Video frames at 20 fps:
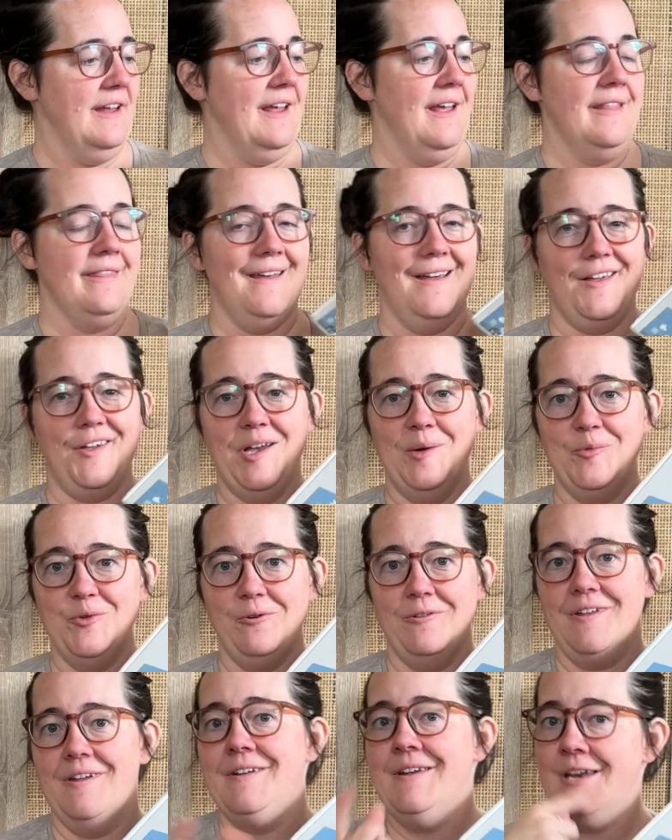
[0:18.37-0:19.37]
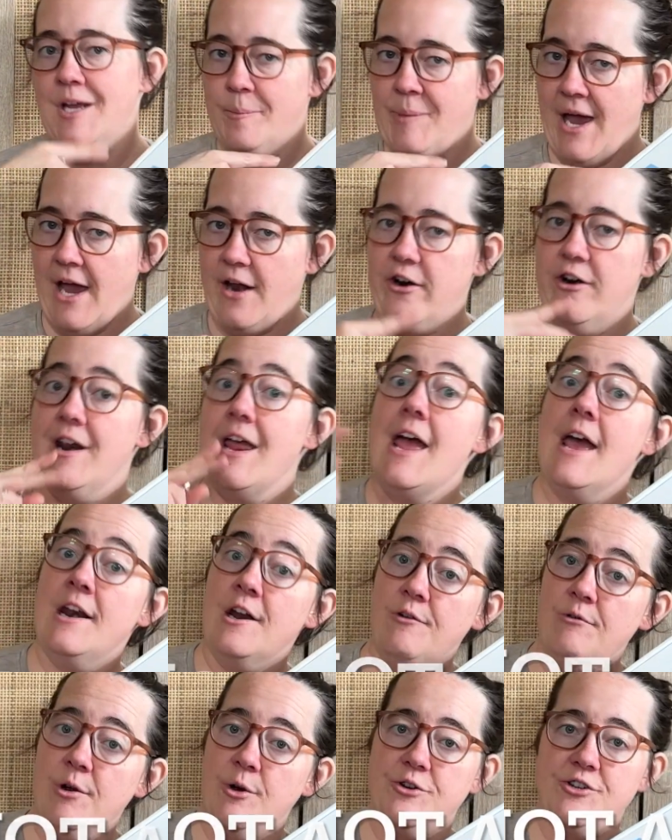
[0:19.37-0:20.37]
that comes with a knitting pattern and a
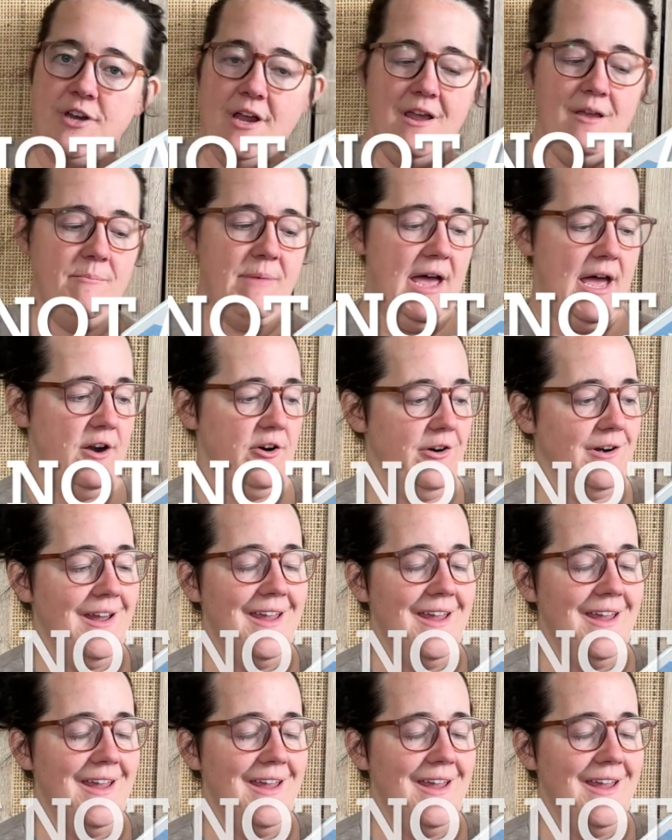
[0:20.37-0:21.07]
crocheting pattern,